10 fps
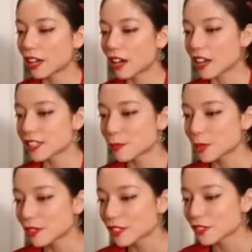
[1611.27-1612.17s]
Okay,
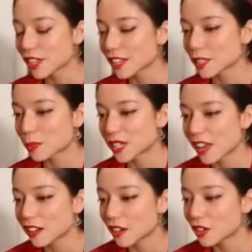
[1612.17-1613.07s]
some of you guys are saying it's a
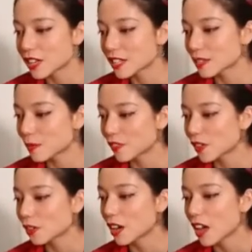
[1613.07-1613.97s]
potato, and some
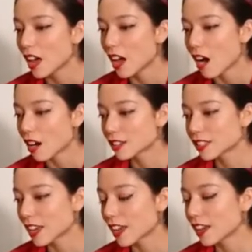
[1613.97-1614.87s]
of you
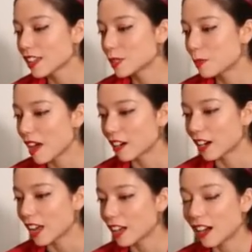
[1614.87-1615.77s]
are saying it's better.